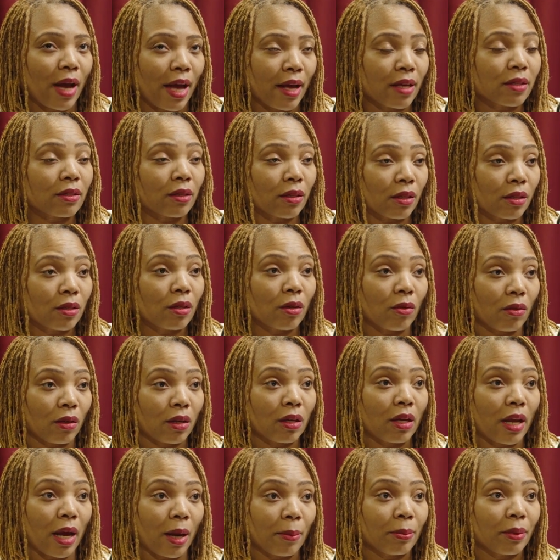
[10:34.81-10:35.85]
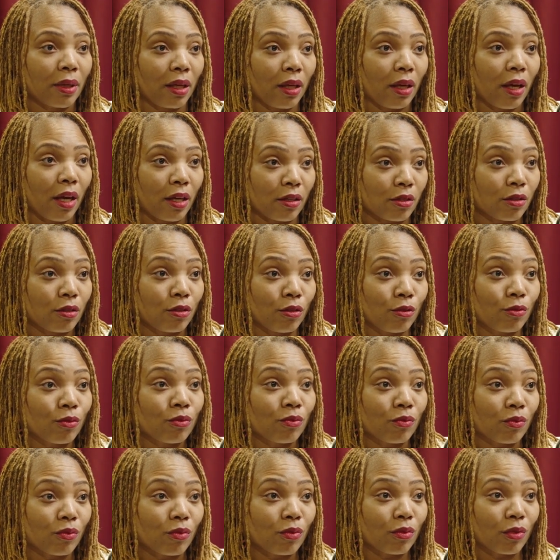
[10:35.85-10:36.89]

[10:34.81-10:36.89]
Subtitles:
as an adult adoptee as you've